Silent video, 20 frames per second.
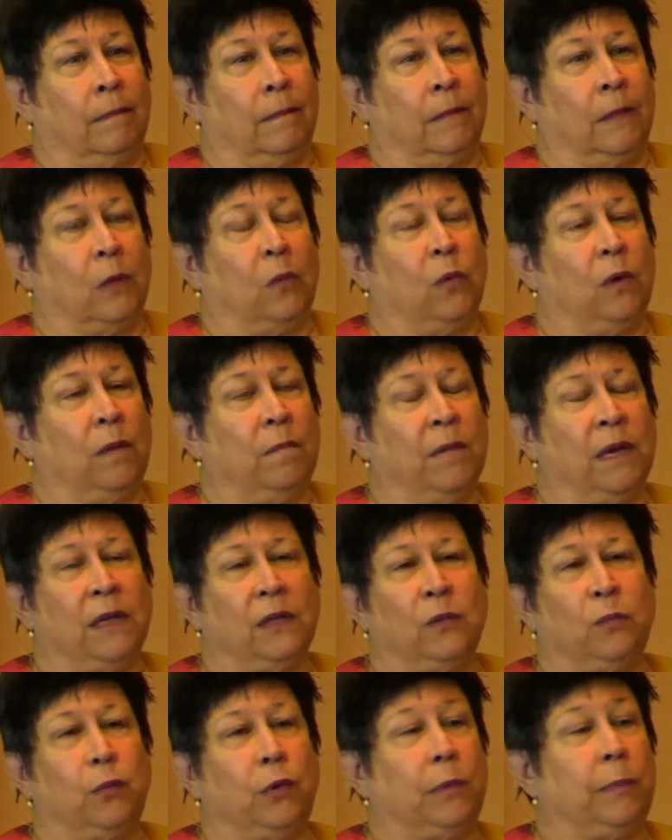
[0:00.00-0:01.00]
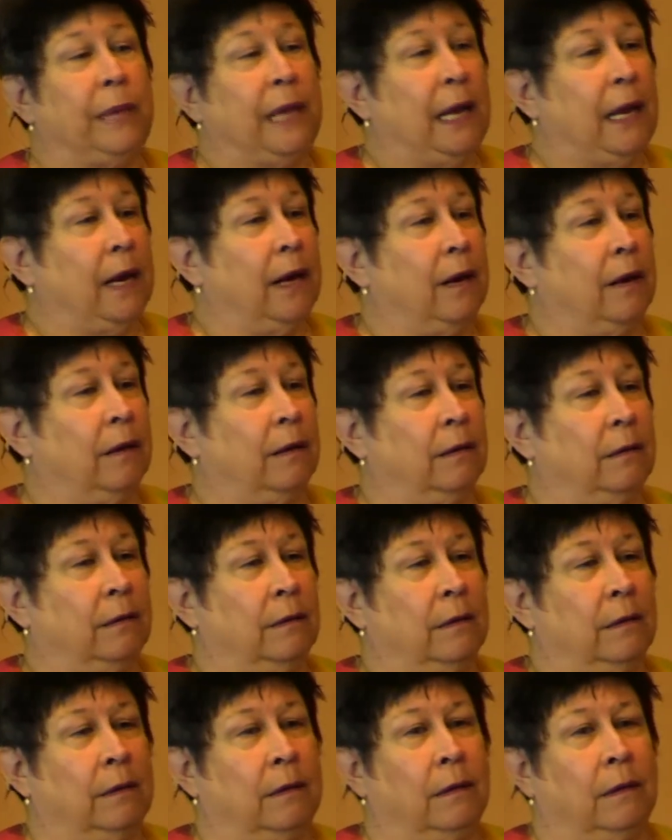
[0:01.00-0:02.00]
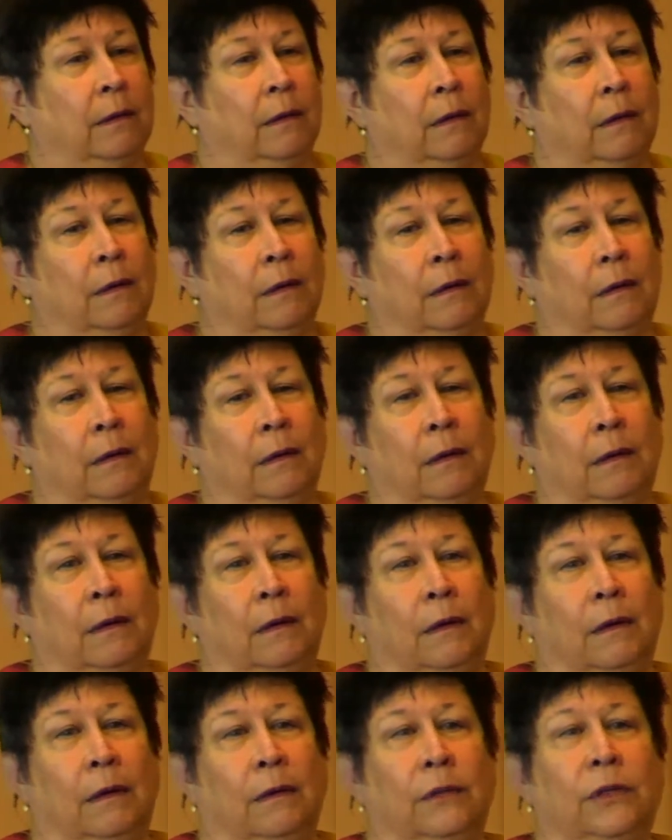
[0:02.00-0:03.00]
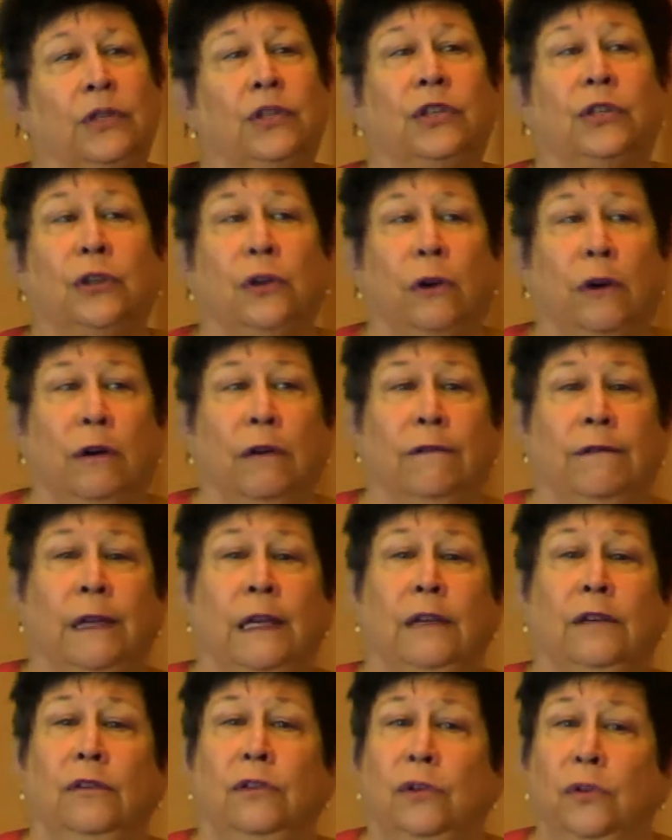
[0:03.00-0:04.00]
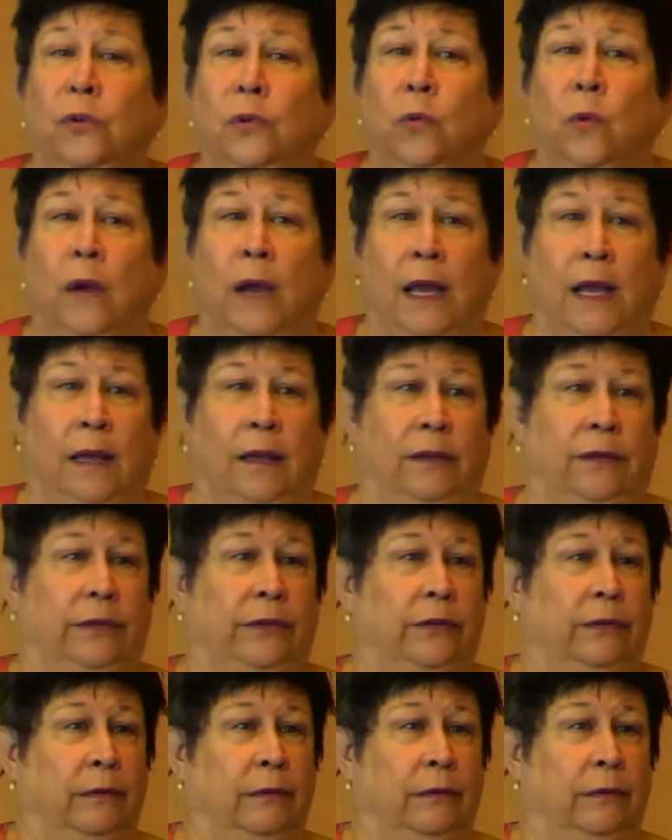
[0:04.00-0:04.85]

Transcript: We must prepare to serve in new ways,